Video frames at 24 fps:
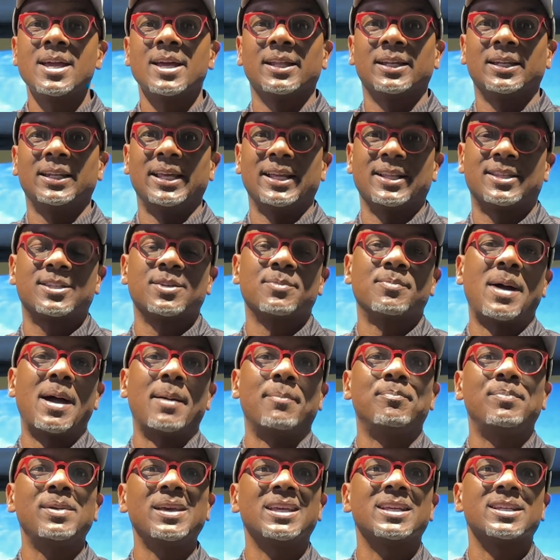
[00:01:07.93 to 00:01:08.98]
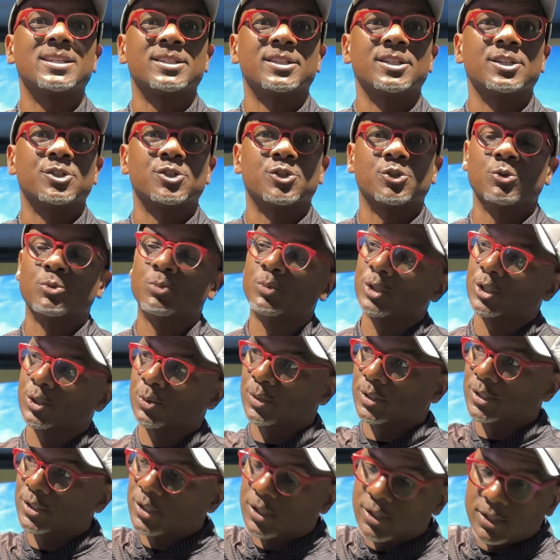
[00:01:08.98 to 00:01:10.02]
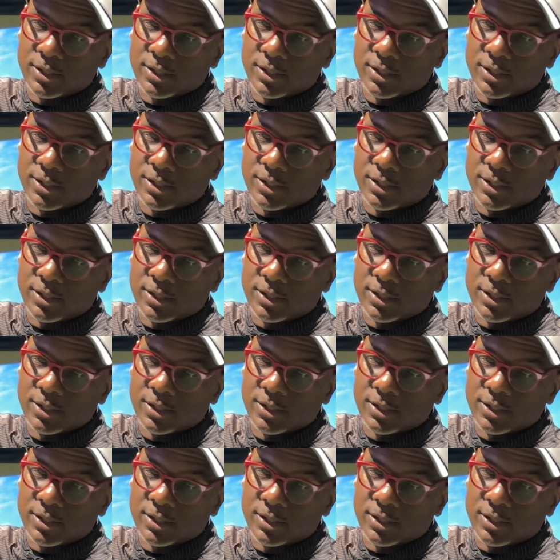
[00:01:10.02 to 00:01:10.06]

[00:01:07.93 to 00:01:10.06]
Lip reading: led to my biggest issue, which was